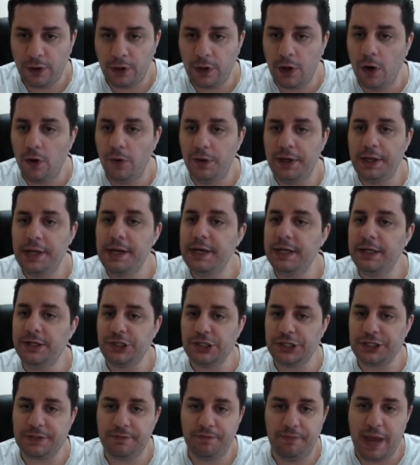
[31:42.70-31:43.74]
in and
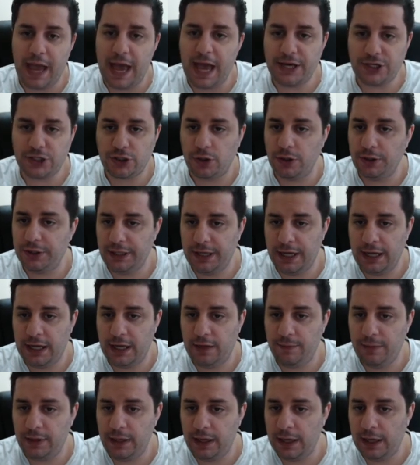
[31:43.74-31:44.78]
just bash on the
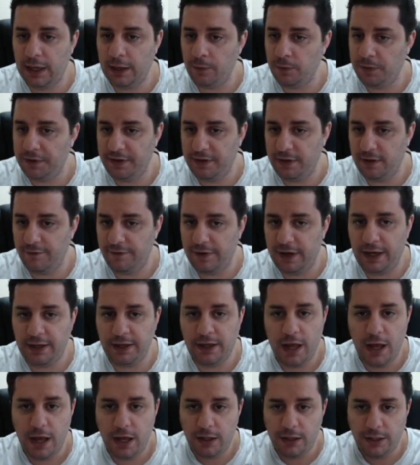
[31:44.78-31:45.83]
enemy, and with the
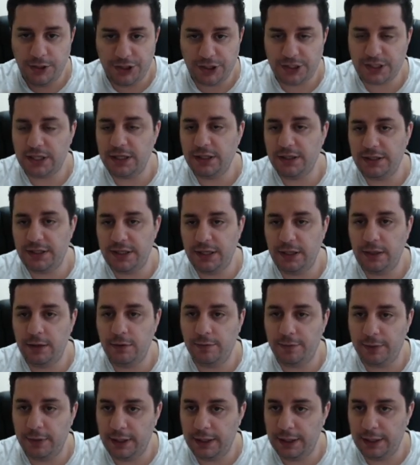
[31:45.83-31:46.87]
evade, you just
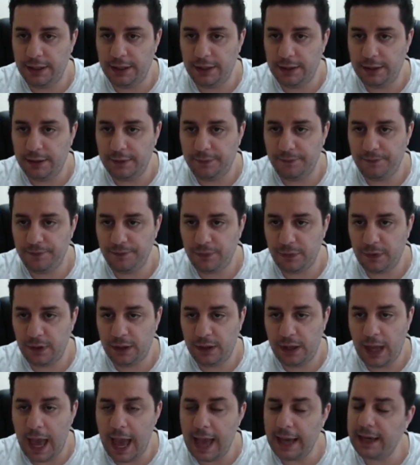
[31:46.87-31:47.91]
continue
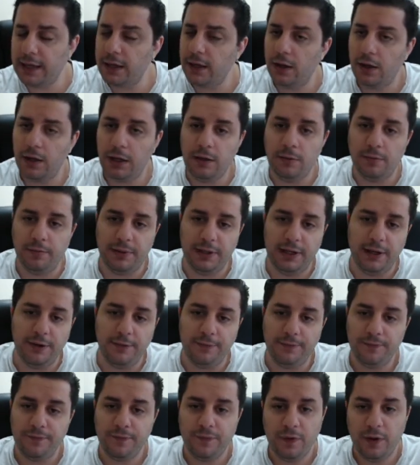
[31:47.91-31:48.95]
hacking on him. But
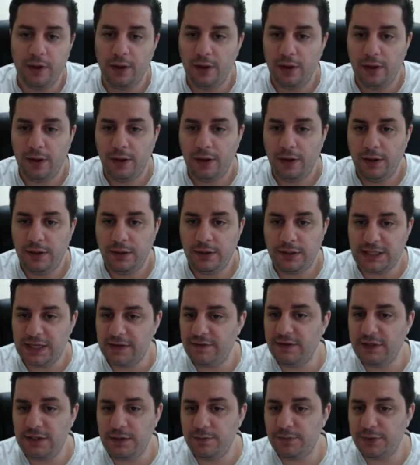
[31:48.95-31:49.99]

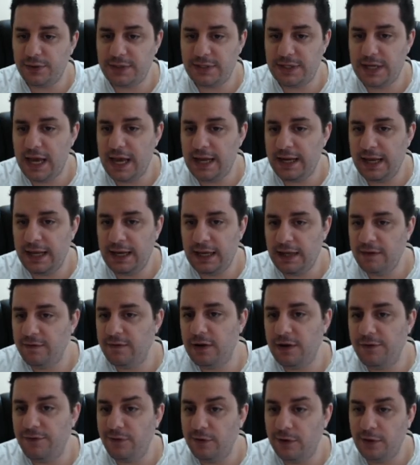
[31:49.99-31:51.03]
17%, and even
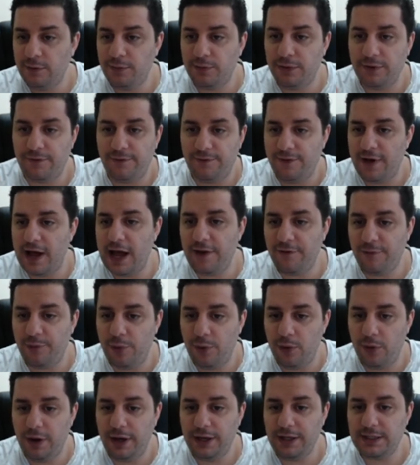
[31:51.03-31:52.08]
if you input 5
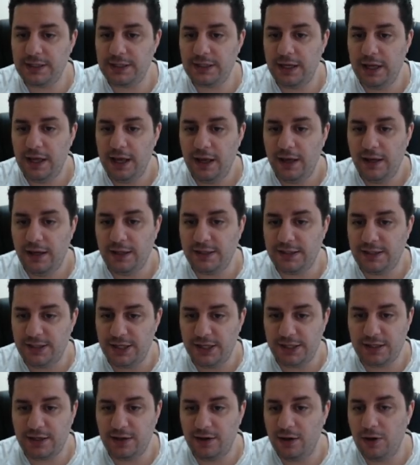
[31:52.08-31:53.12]
points, it's
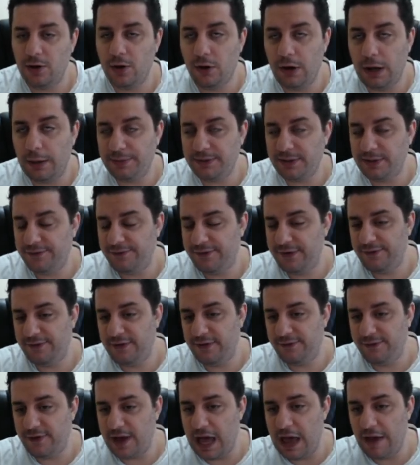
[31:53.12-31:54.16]
just gonna go up to
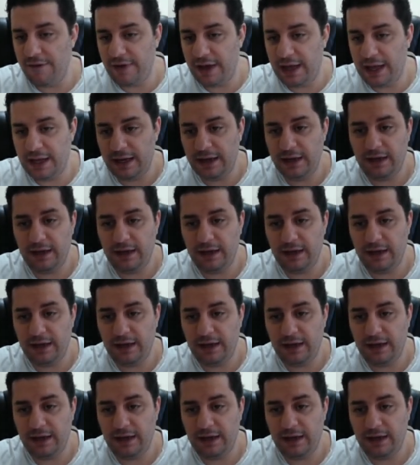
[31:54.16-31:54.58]
55. And in